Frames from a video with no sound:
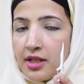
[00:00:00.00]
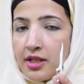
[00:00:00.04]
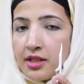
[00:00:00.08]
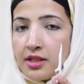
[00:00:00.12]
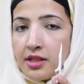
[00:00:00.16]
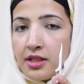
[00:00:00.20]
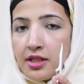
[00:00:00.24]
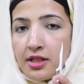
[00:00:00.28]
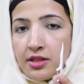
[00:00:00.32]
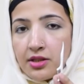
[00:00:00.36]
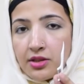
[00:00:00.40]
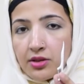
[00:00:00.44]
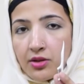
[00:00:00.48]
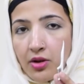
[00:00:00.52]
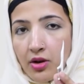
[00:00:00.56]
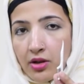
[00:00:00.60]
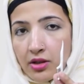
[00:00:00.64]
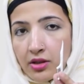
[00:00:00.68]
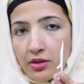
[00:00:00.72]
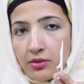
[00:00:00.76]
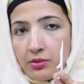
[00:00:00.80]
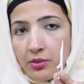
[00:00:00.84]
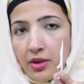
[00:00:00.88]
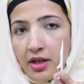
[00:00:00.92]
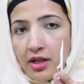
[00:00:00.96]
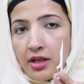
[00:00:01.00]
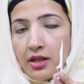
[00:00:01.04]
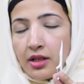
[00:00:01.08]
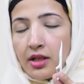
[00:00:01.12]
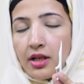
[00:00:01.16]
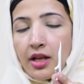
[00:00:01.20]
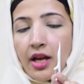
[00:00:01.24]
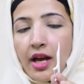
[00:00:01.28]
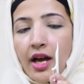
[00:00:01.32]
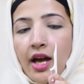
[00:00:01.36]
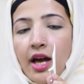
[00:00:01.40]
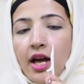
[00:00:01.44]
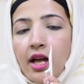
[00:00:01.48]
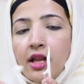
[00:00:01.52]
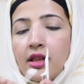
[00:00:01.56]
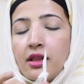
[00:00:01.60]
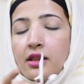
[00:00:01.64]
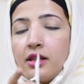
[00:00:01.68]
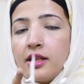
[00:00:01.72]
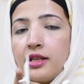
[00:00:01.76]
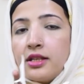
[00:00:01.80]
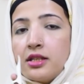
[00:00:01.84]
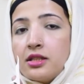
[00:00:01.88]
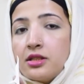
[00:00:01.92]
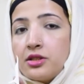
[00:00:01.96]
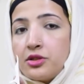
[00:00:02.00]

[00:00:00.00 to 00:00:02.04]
These cotton bud and these